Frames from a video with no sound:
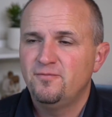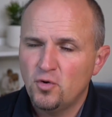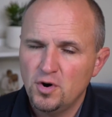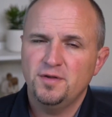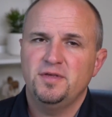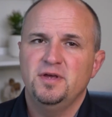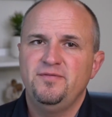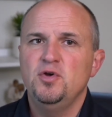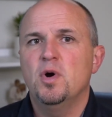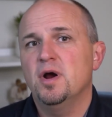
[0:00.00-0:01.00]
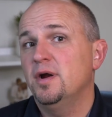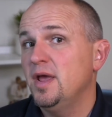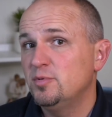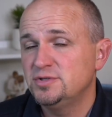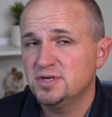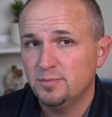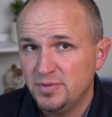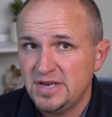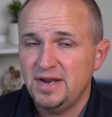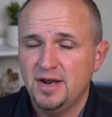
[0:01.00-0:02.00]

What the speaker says: Fourth, if you are unable to complete